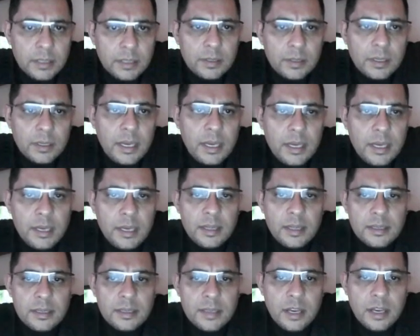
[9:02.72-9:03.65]
okay, in
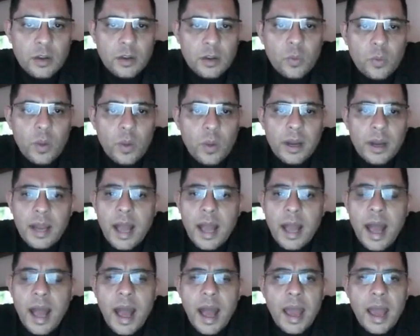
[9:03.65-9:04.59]
the second one,
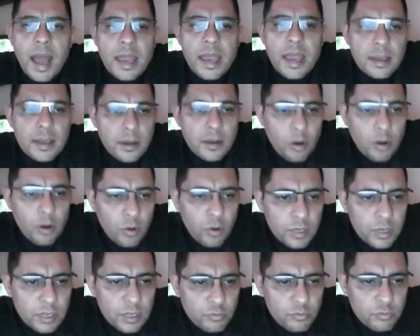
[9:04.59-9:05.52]
I
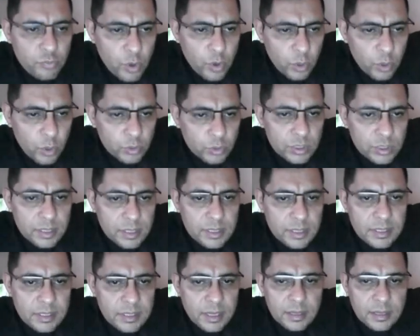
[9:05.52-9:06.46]
only wrote the
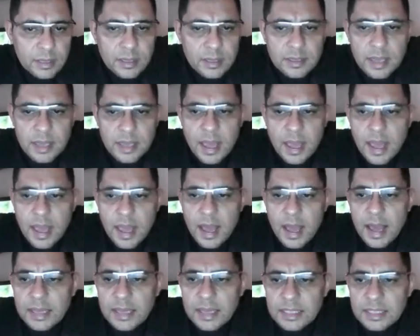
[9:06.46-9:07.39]
sentence
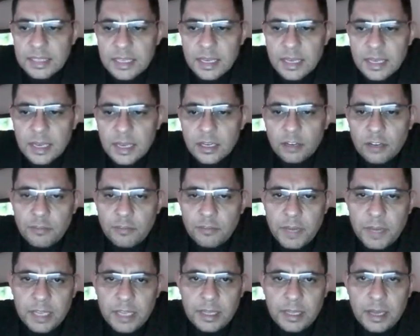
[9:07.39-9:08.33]
at the end of
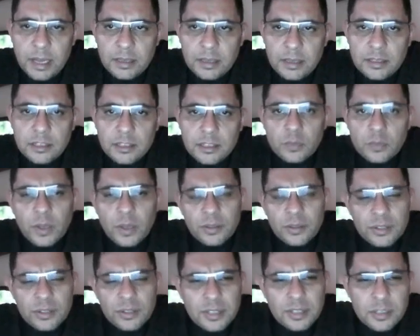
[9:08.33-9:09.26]
my analysis. What
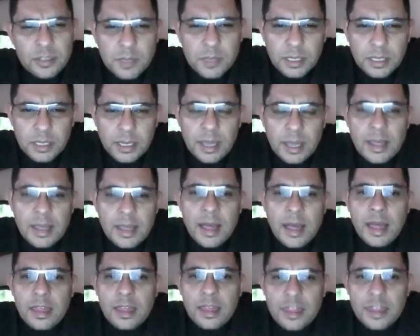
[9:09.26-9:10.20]
does this mean?
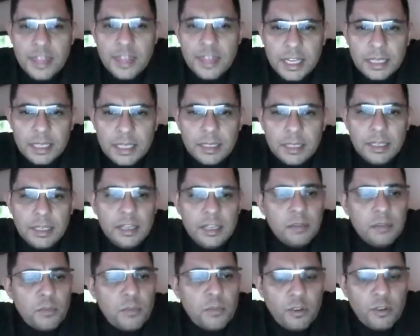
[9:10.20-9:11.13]
That
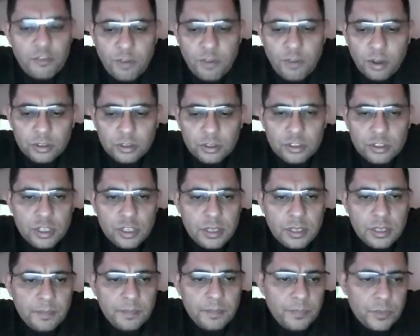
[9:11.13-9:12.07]
in
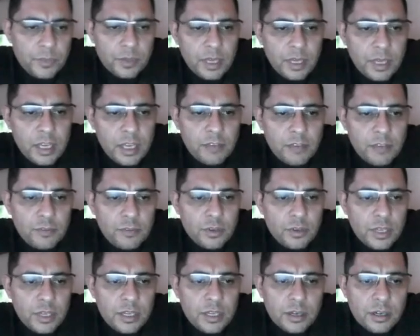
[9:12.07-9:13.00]
morphology, okay,
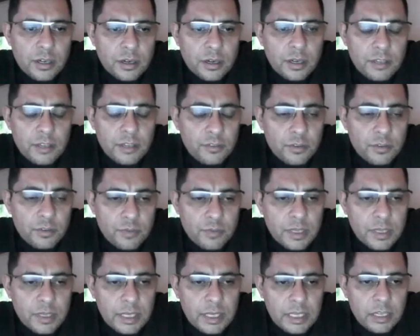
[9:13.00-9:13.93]
if you
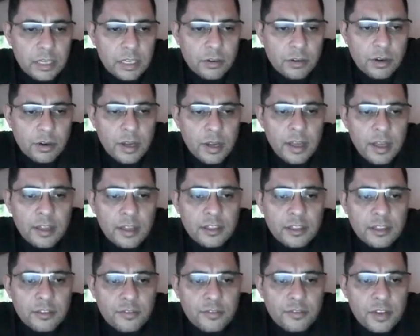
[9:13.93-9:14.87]
read here,
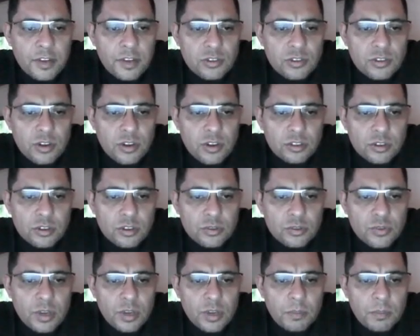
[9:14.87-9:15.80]
the phrase structure
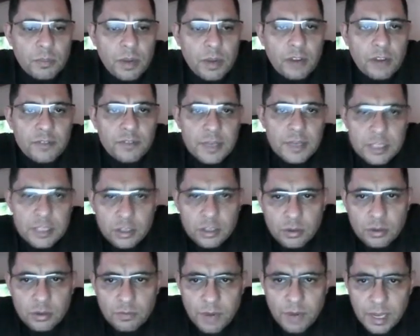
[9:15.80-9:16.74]
tree above is
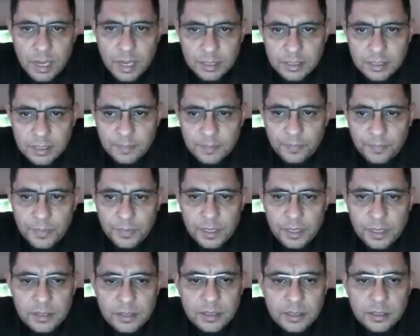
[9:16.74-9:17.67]
correct.
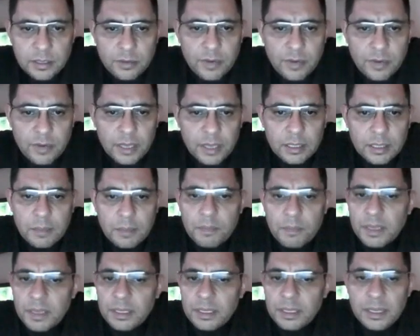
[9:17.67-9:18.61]
This is correct,
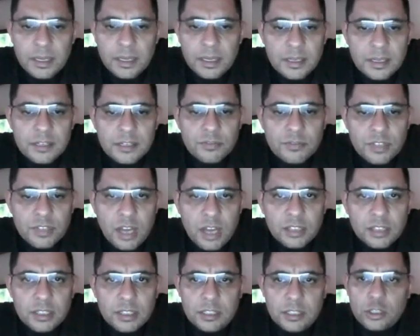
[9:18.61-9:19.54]
but it is
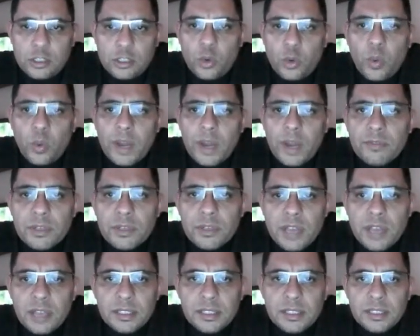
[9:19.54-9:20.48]
redundant. Why
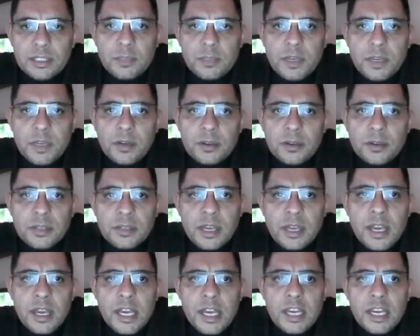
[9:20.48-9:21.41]
redundant? Because
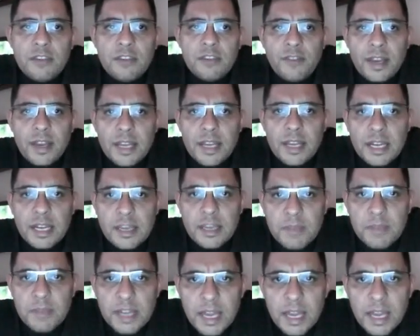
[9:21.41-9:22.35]
if I
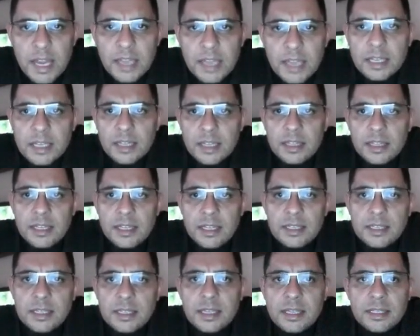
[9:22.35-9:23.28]
eliminate
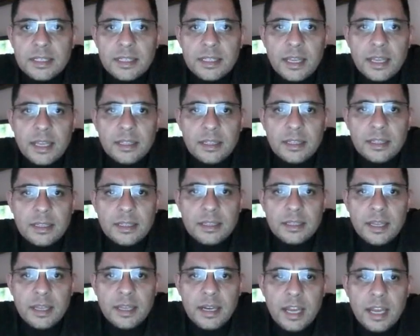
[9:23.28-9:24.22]
this sentence
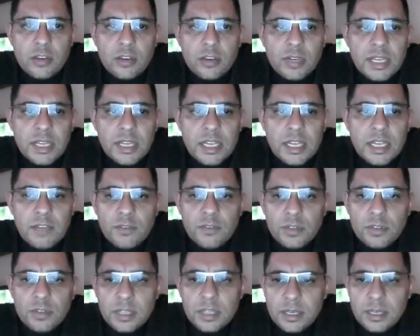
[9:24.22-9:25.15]
and I only give you
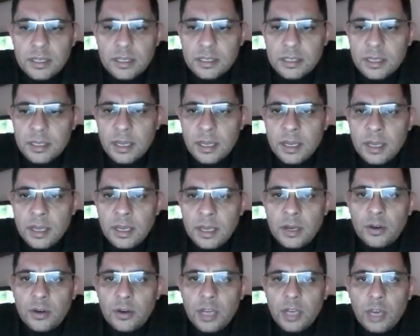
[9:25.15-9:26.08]
this,
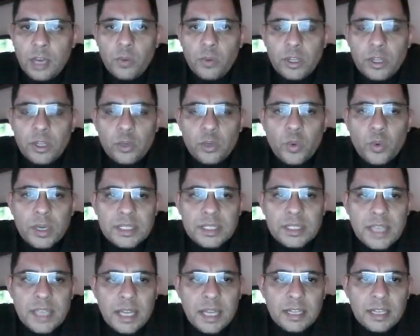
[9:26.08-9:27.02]
okay, what you are
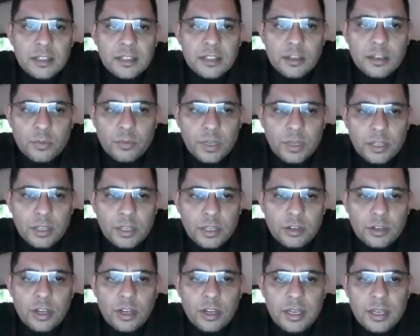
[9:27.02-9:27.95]
telling the
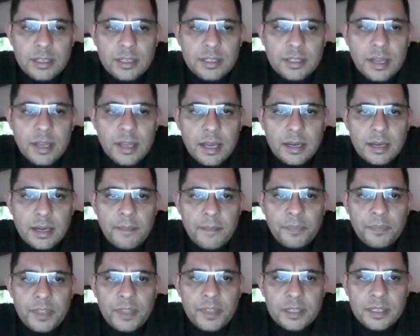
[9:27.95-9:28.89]
reader is that
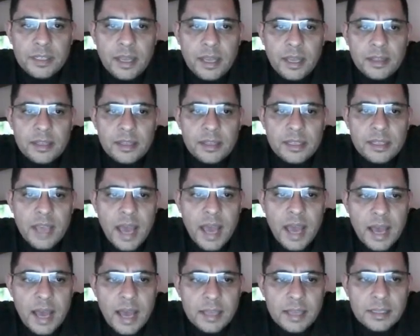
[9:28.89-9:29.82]
the sentence
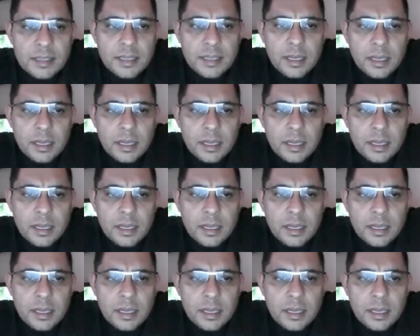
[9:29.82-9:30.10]
has